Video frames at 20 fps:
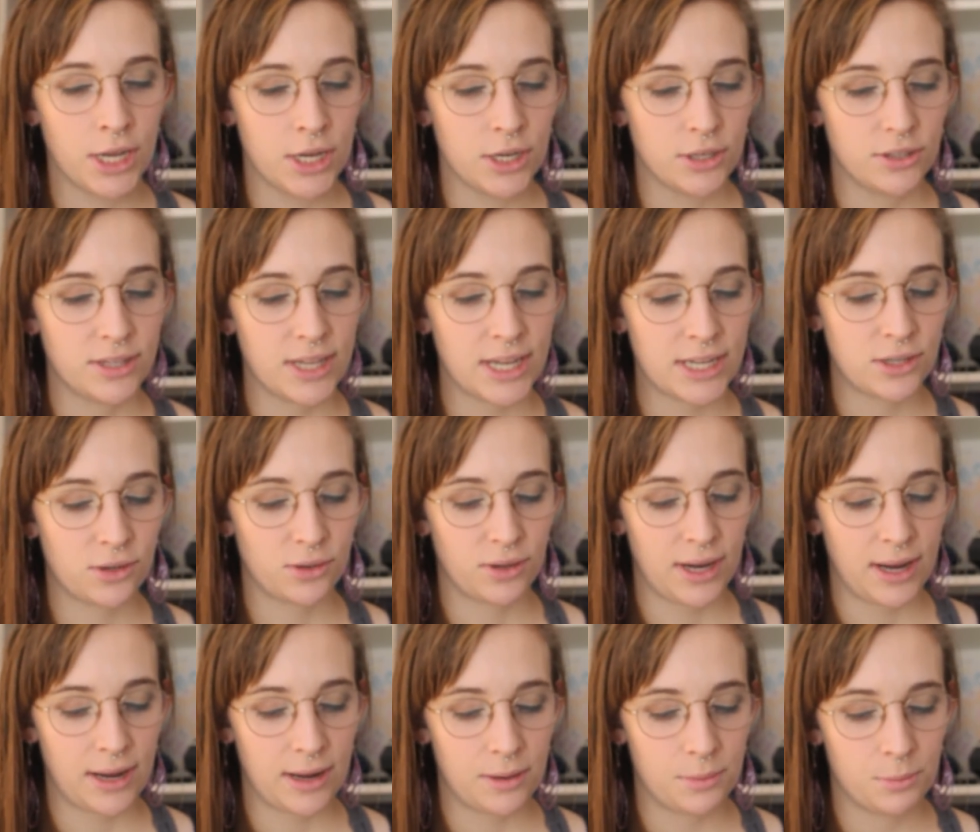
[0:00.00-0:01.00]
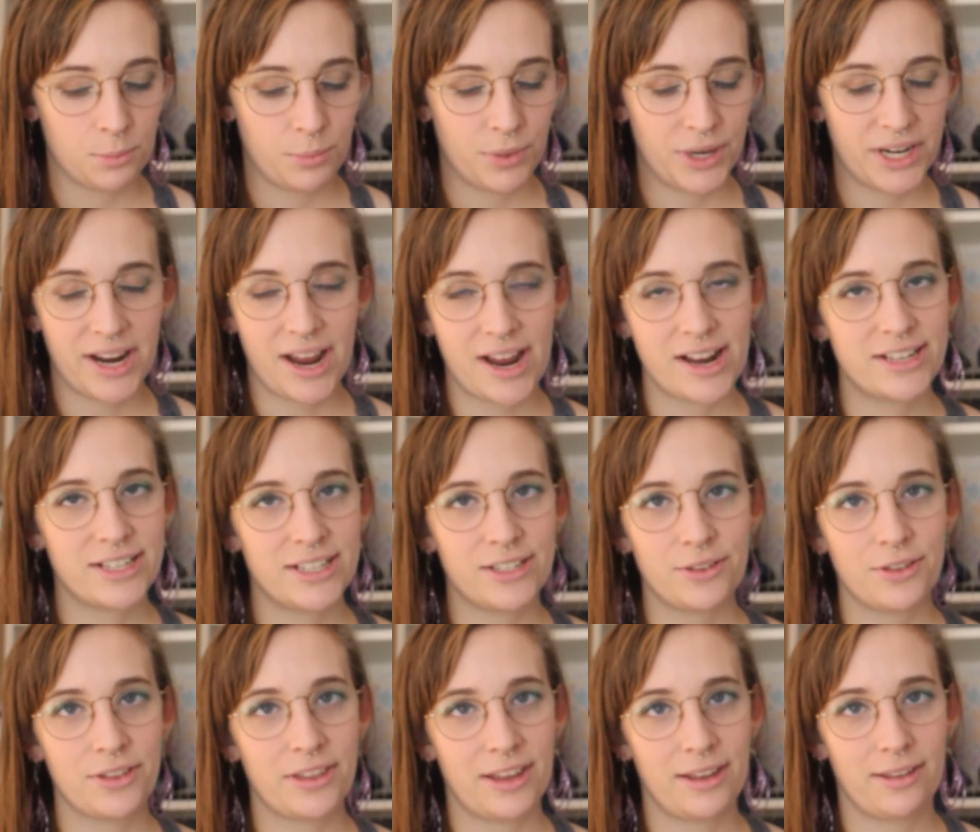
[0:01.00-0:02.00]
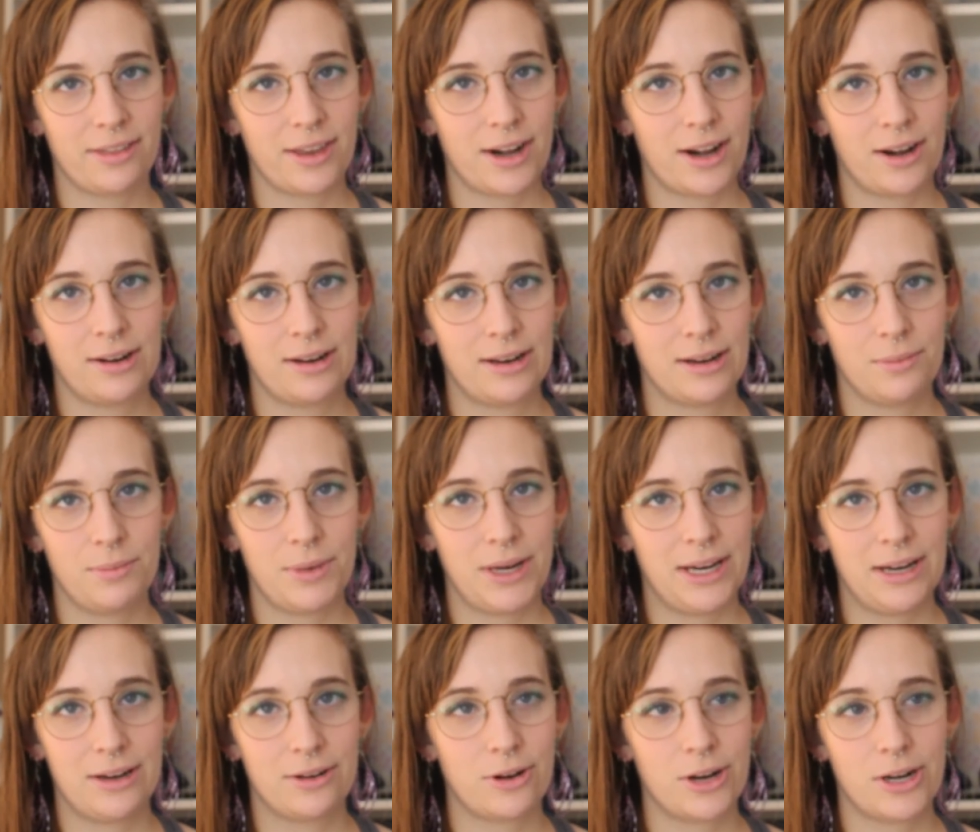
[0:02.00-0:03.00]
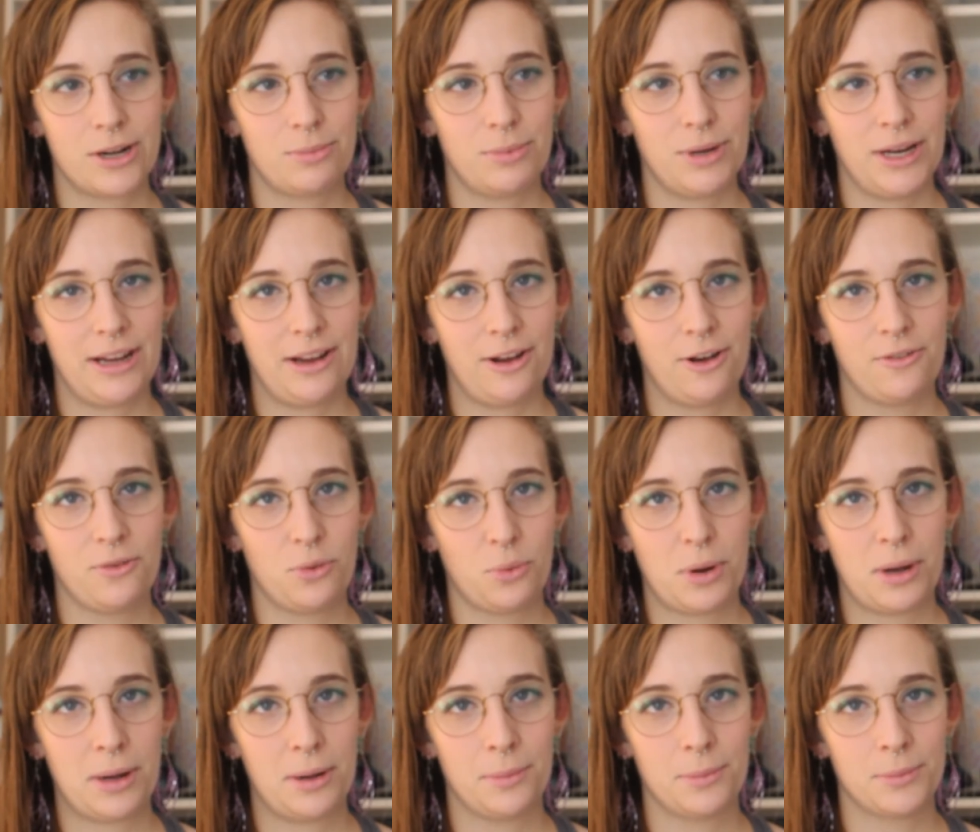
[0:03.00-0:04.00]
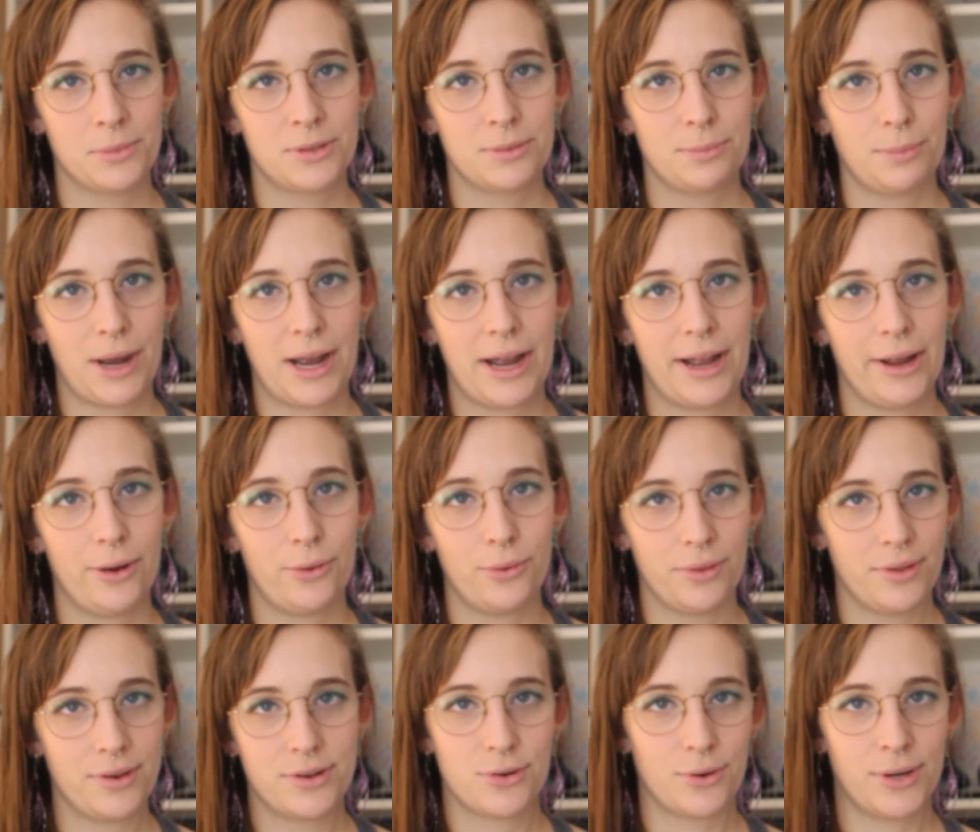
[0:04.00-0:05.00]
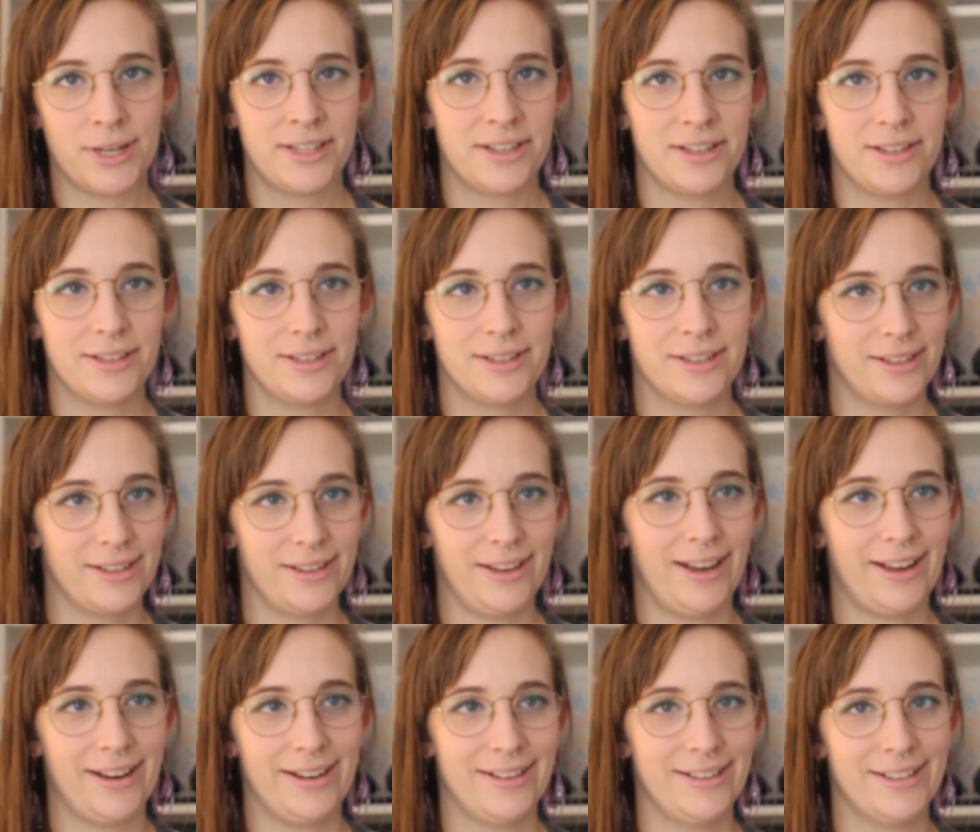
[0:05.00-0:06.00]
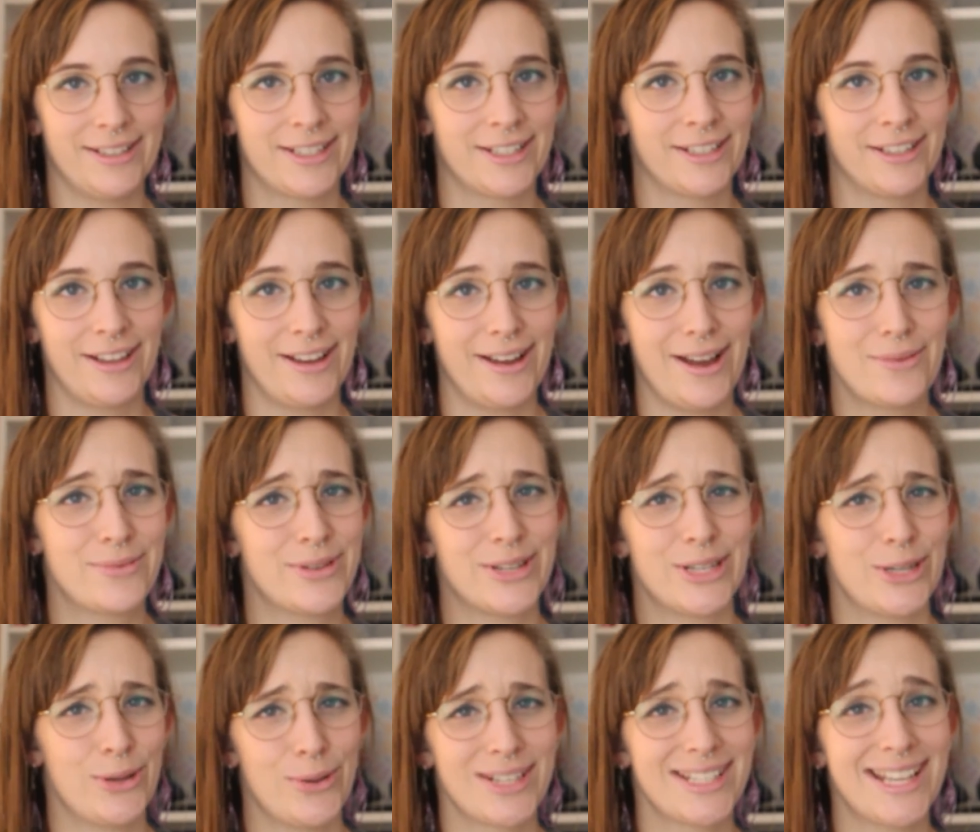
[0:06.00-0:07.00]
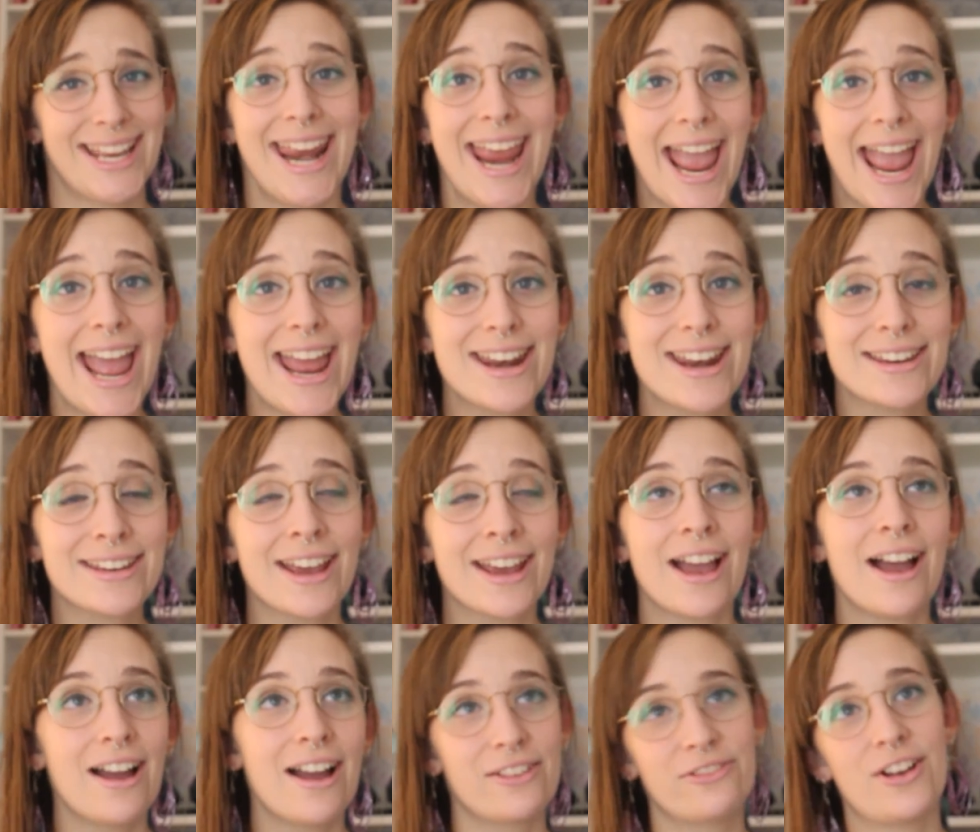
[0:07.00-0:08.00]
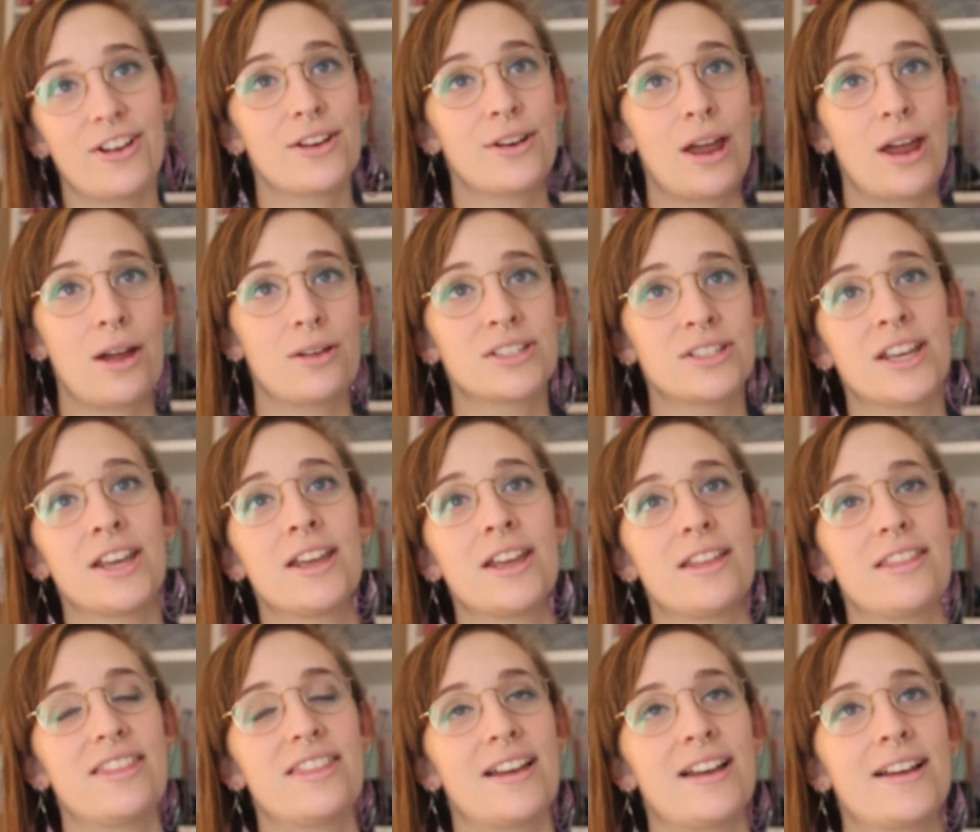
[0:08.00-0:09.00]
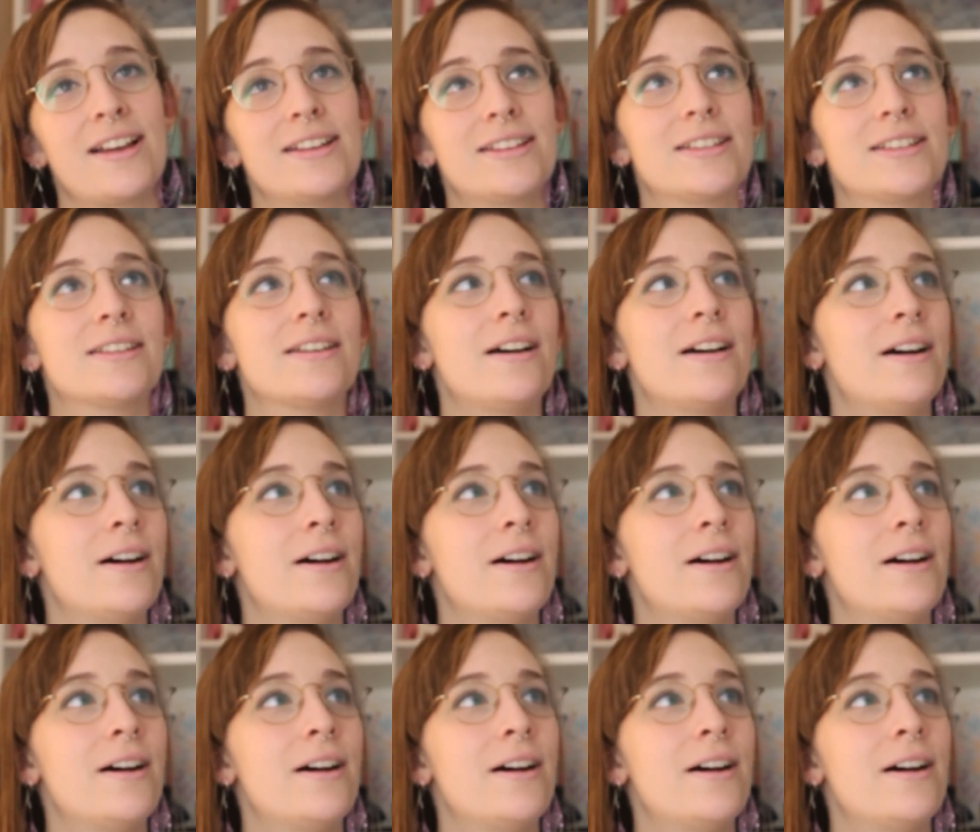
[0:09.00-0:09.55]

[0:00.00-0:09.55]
So that's okay, but I still think that I'm going to be incredibly overwhelmed by all the choices, and I'm just so excited. And I found out that